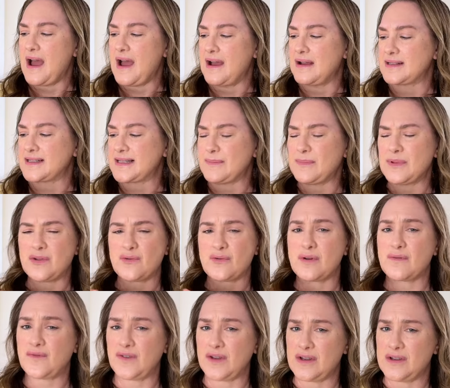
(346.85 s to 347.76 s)
Some of the
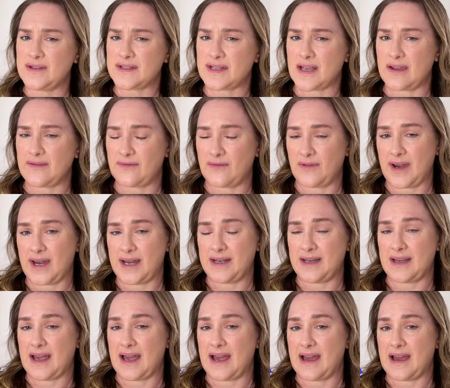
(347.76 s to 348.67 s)
reviews I've
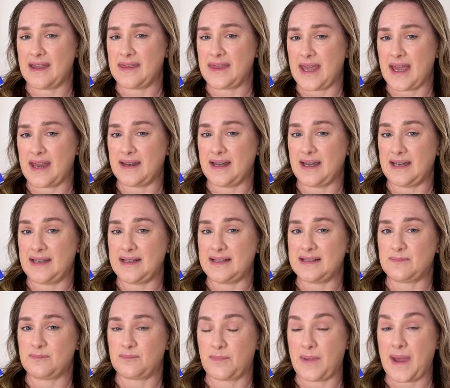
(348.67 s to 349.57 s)
read are that it
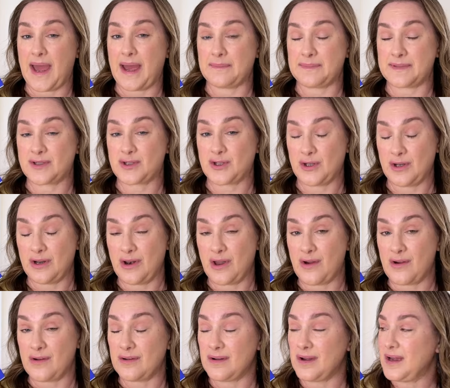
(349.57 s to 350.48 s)
is perhaps too
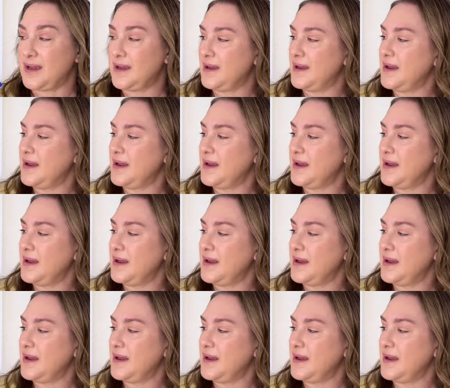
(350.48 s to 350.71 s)
long.